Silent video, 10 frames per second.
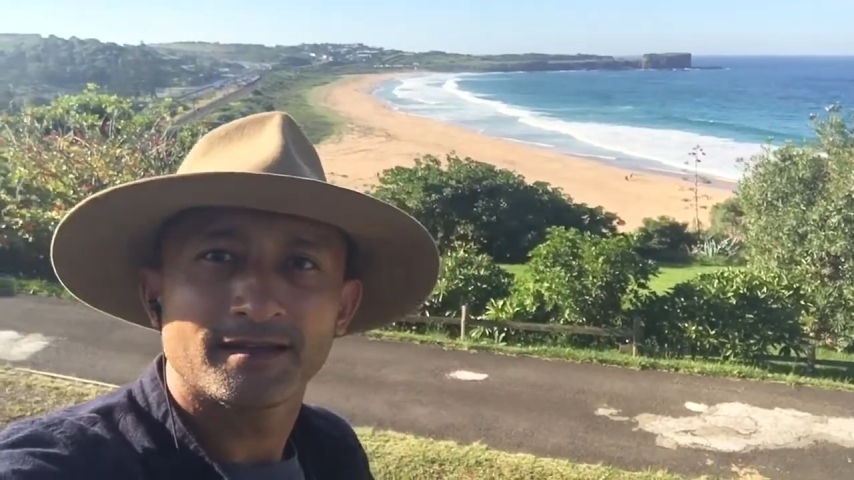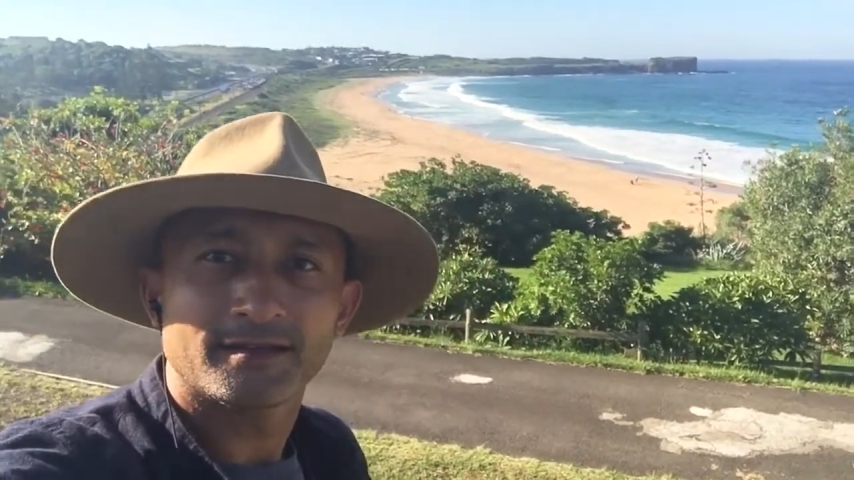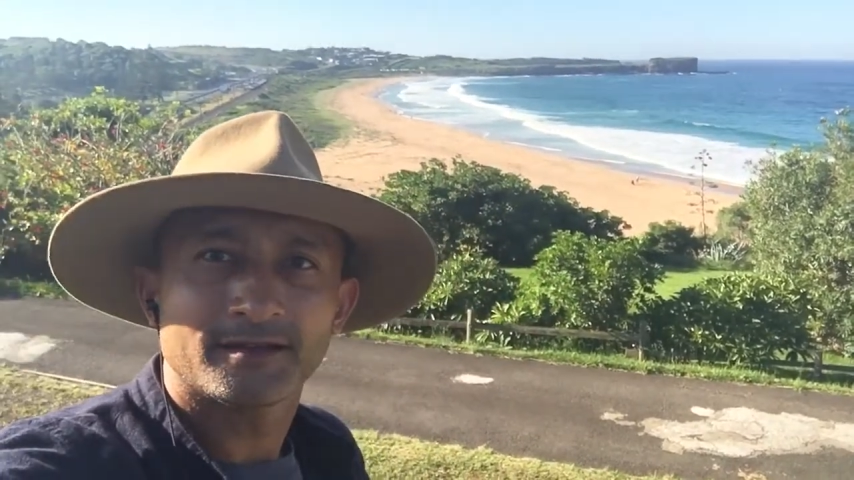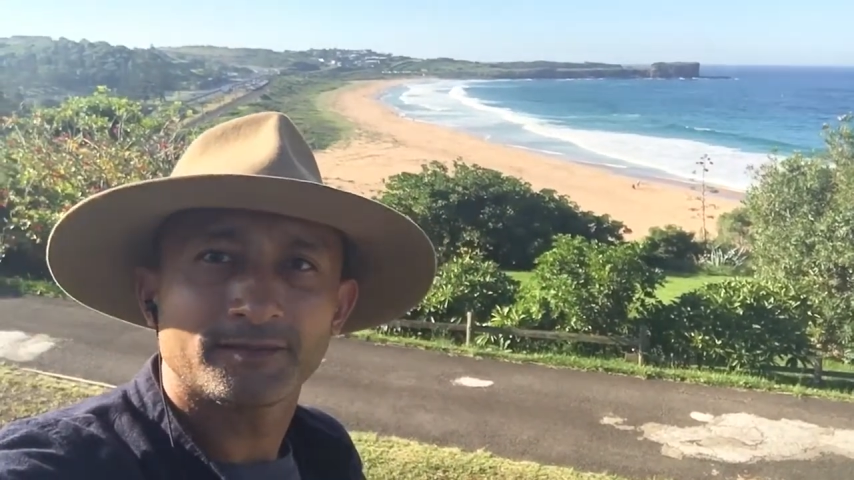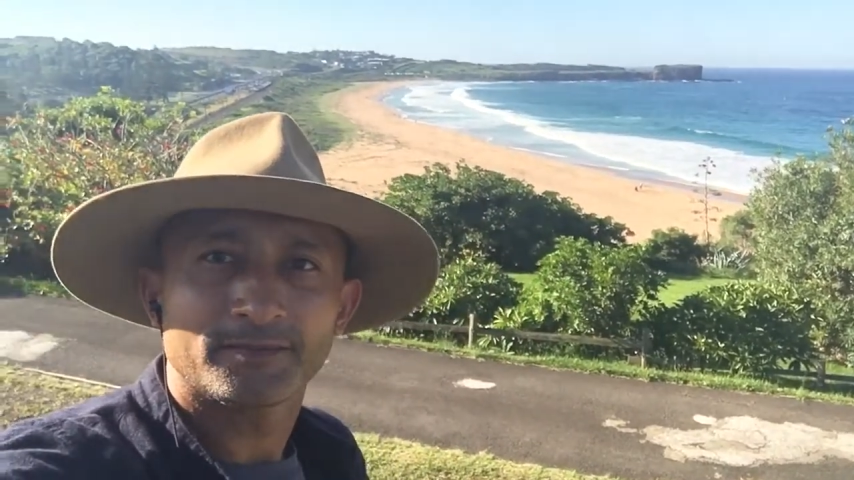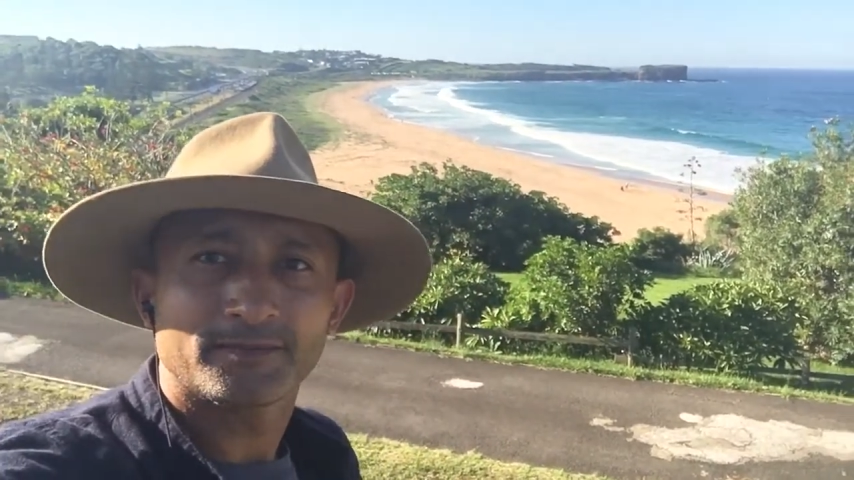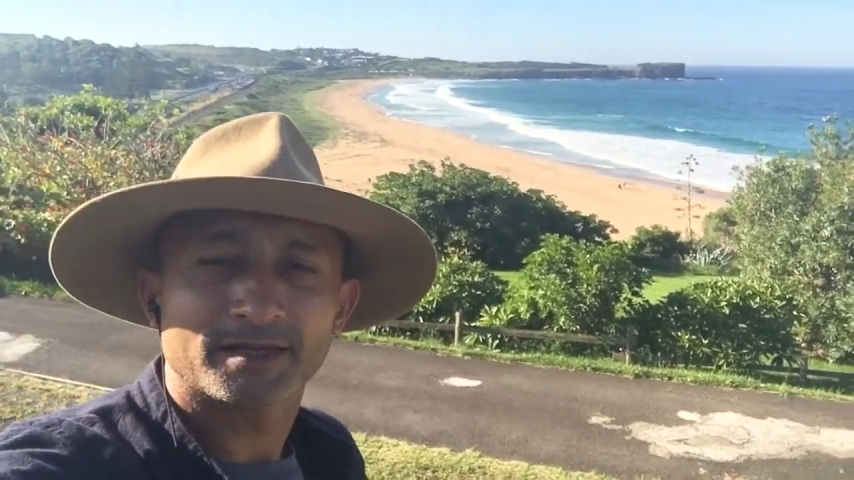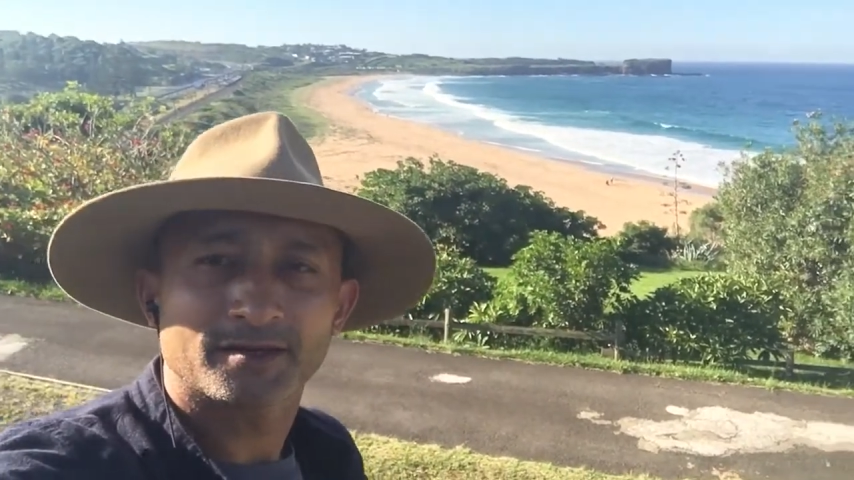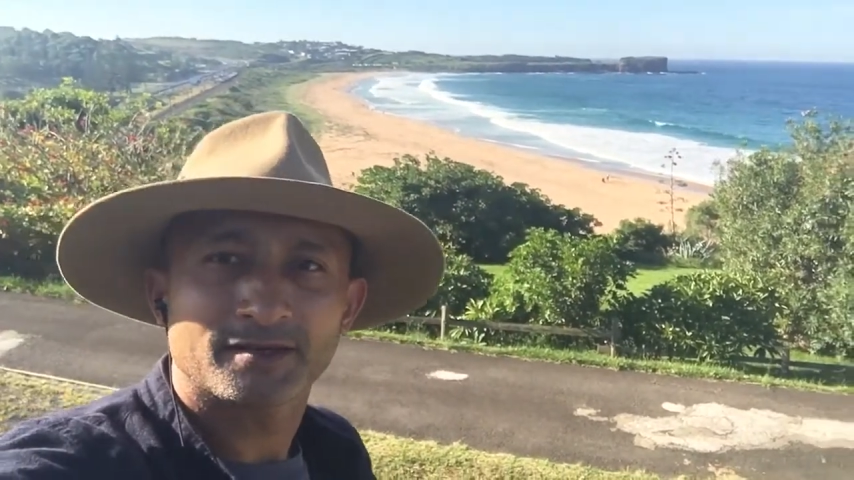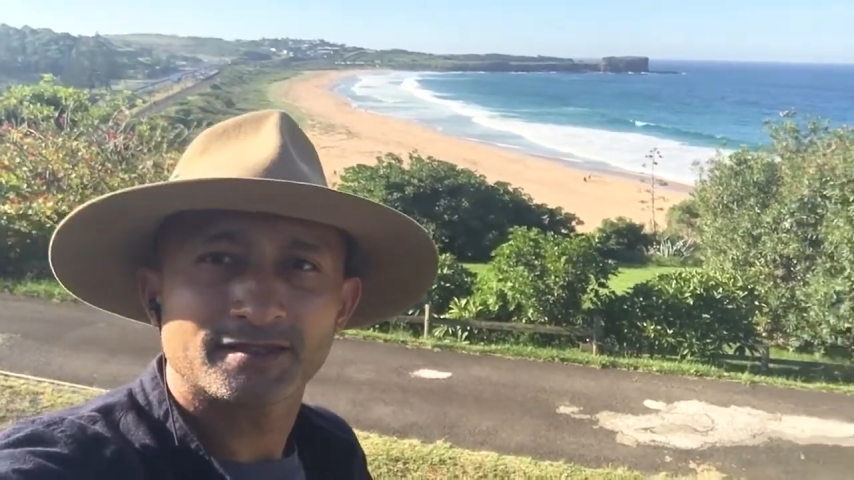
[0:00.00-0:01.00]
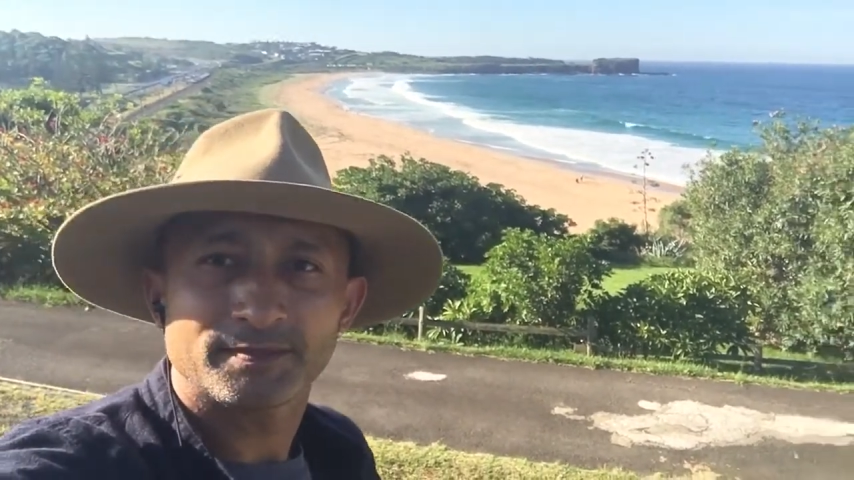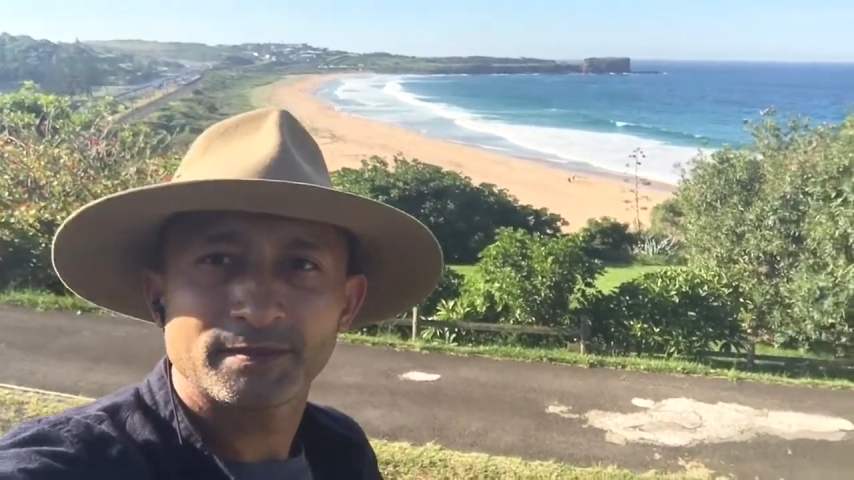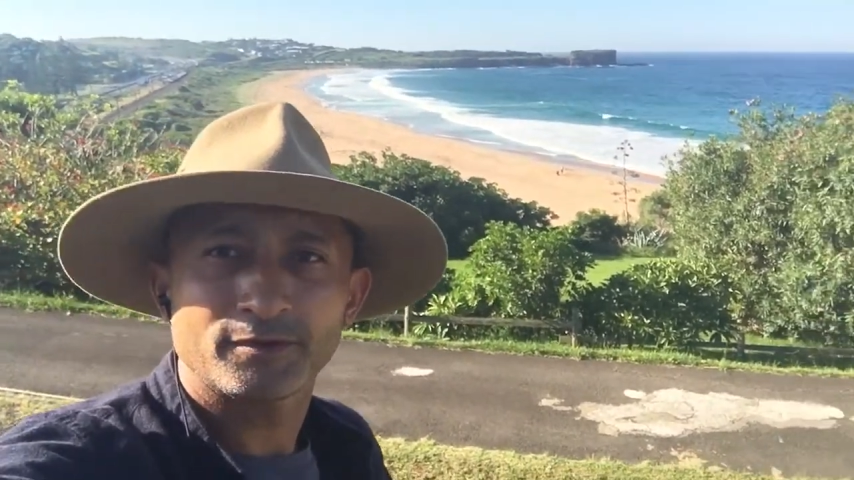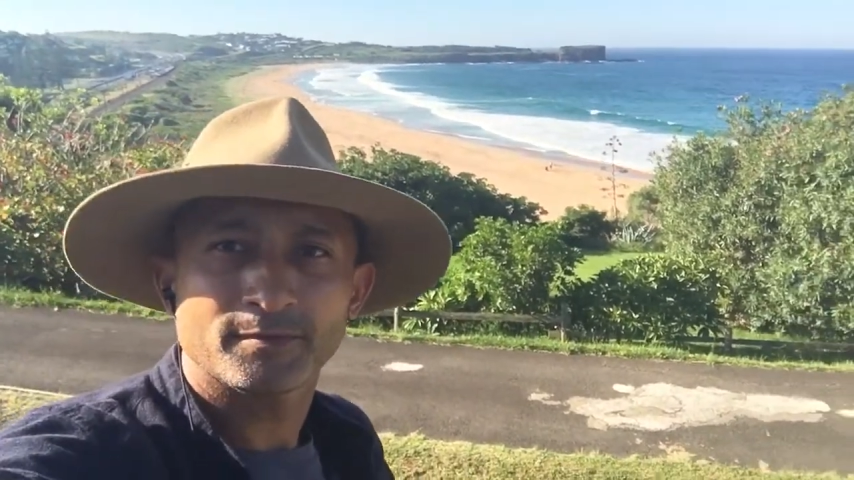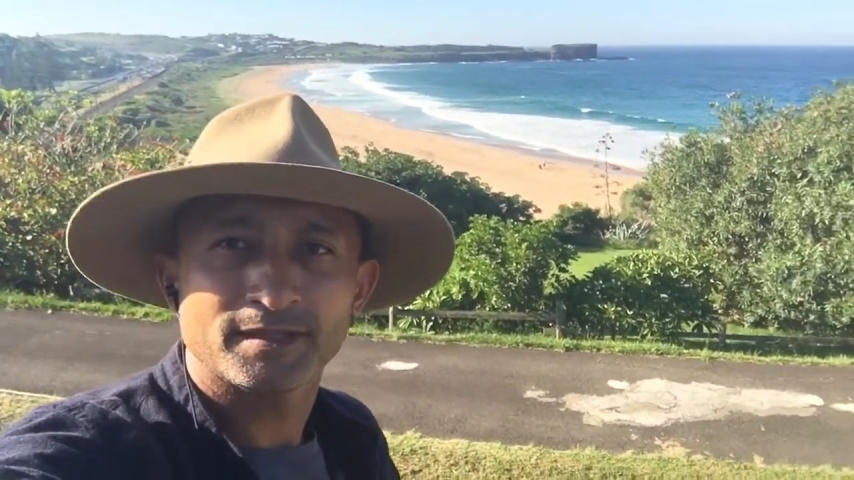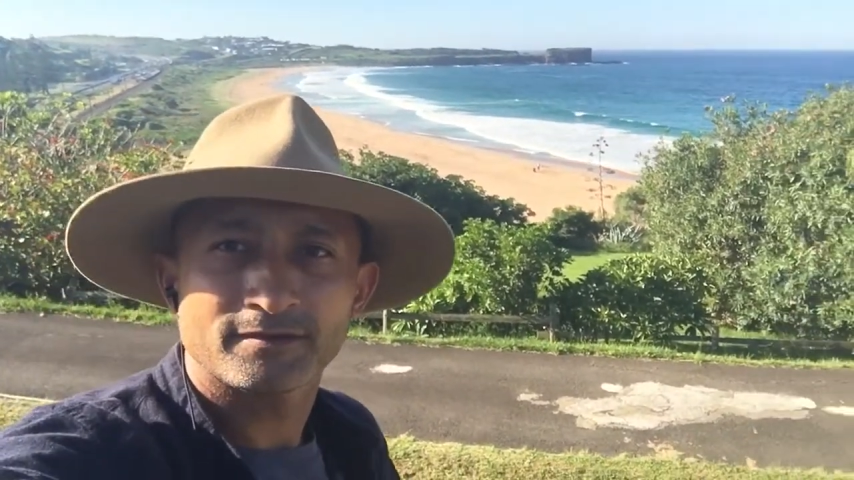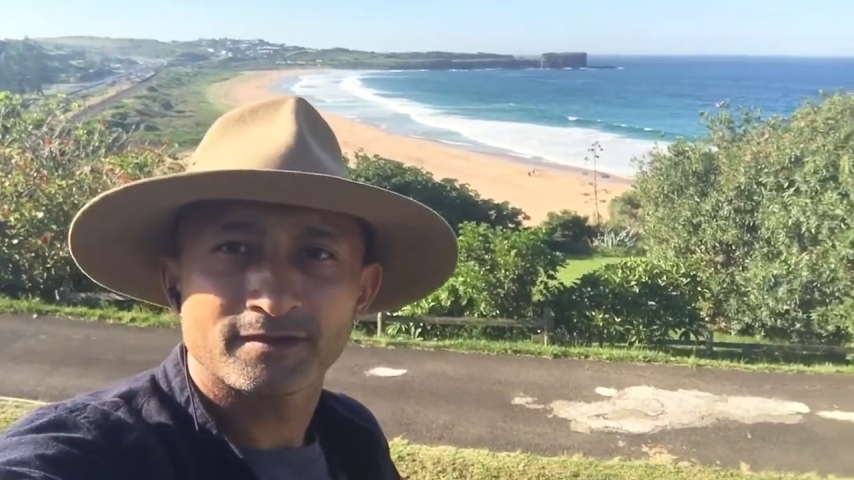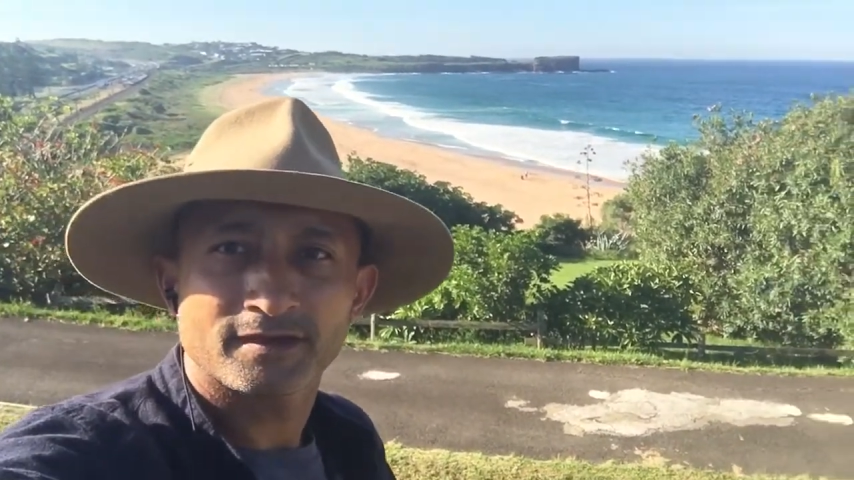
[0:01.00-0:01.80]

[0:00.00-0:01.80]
You know, because people have been